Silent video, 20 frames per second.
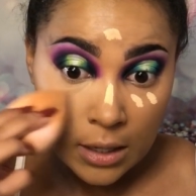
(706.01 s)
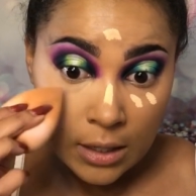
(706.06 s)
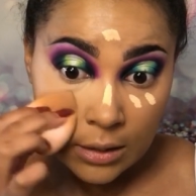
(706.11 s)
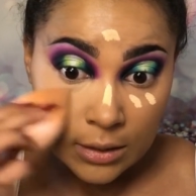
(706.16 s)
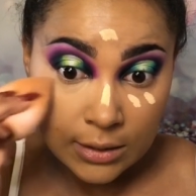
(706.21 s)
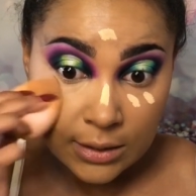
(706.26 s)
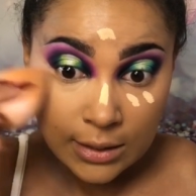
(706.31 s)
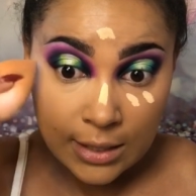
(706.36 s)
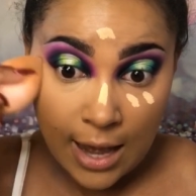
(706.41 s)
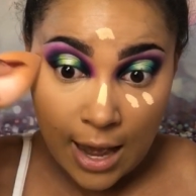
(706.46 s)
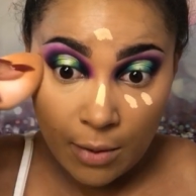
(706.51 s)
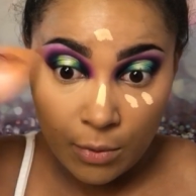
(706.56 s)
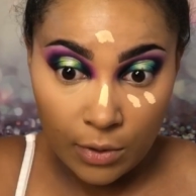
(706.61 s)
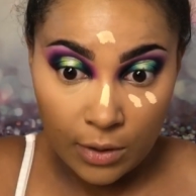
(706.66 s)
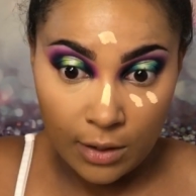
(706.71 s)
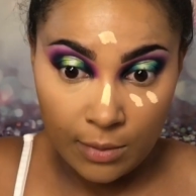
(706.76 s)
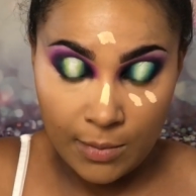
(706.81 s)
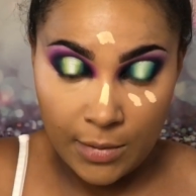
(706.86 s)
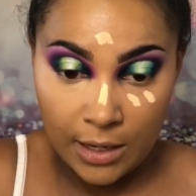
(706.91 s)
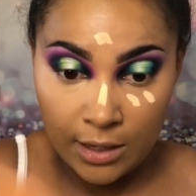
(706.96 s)
It's not what
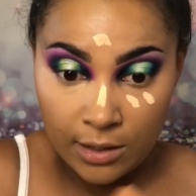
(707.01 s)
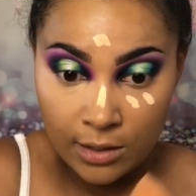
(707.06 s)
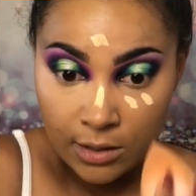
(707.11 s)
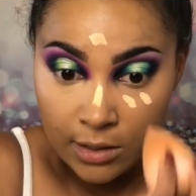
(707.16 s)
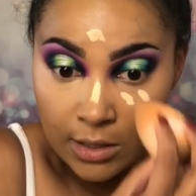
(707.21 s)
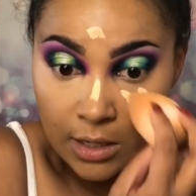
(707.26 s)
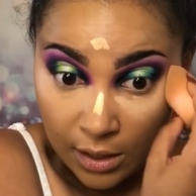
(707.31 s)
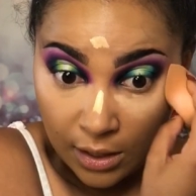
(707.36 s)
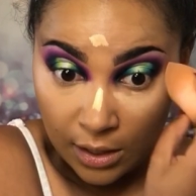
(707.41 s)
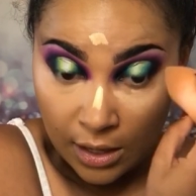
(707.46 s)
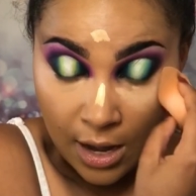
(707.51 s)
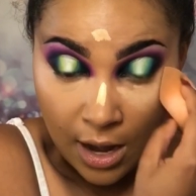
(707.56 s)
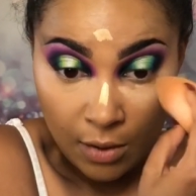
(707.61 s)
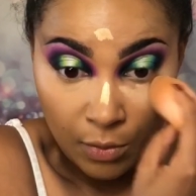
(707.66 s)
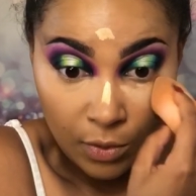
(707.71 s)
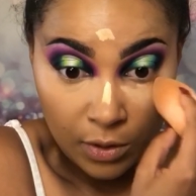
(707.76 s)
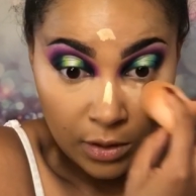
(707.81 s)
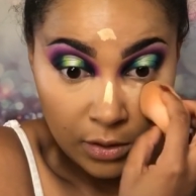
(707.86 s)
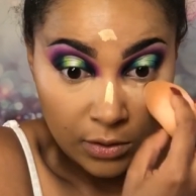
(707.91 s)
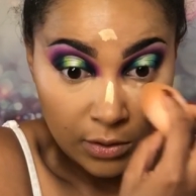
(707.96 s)
I meant. Yeah, I
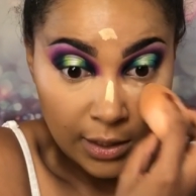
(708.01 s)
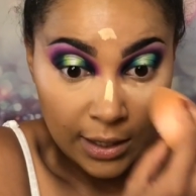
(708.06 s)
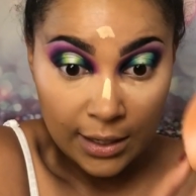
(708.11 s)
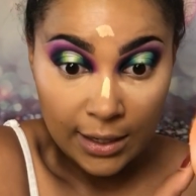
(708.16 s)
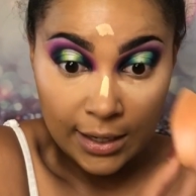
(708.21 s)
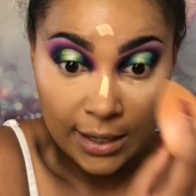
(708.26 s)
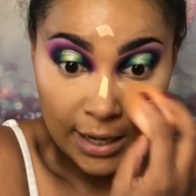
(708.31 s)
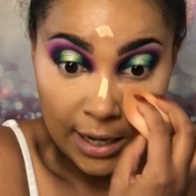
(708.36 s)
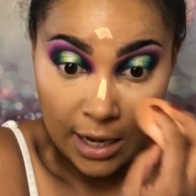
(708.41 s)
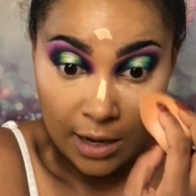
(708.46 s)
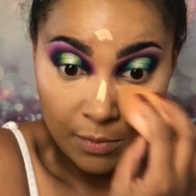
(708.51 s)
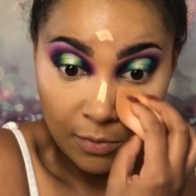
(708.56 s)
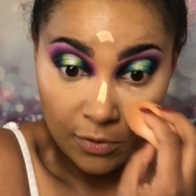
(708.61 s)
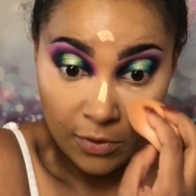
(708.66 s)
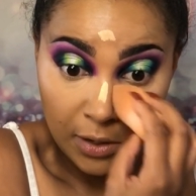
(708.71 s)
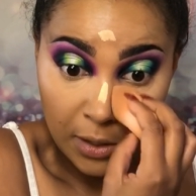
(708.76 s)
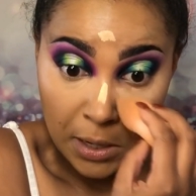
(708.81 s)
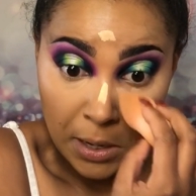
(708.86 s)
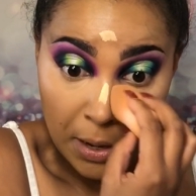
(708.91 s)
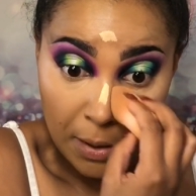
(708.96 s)
wanted to get a
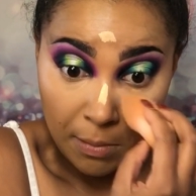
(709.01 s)
camera,